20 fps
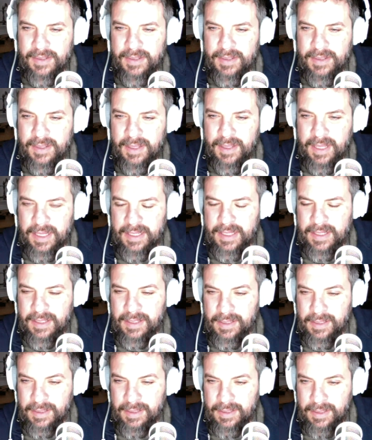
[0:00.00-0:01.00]
like
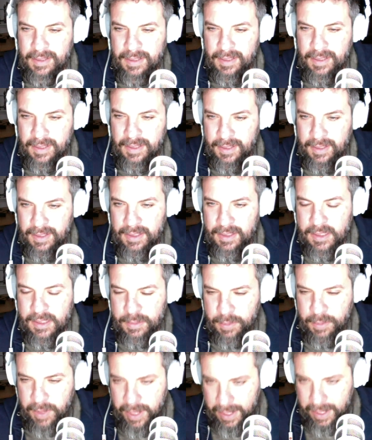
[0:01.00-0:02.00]
the
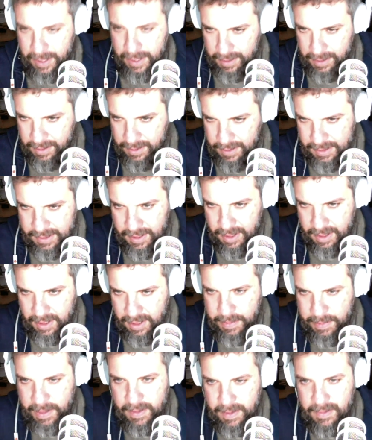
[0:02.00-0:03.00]
display he's talking about.